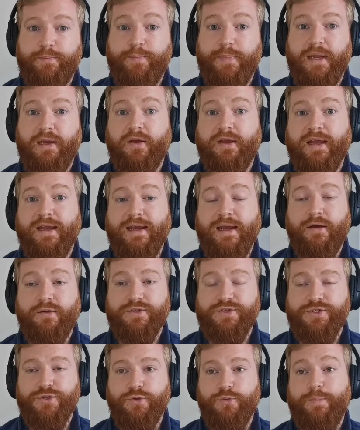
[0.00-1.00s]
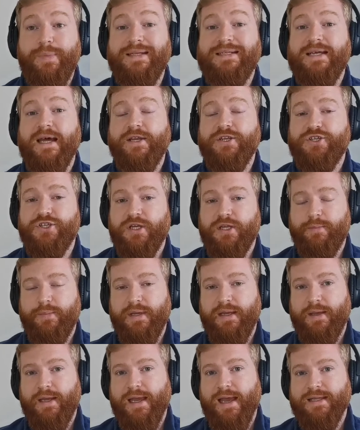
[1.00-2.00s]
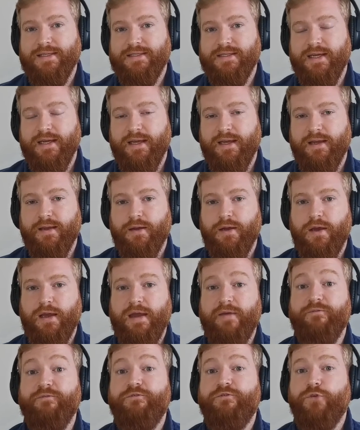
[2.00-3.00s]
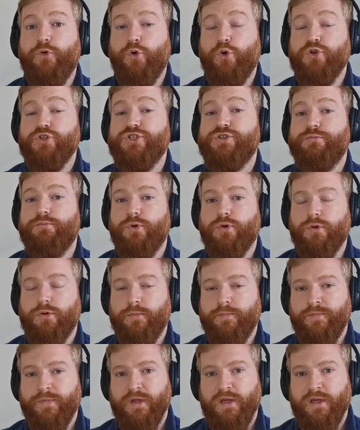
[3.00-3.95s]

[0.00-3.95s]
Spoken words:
be looking now to potentially be getting enforced more,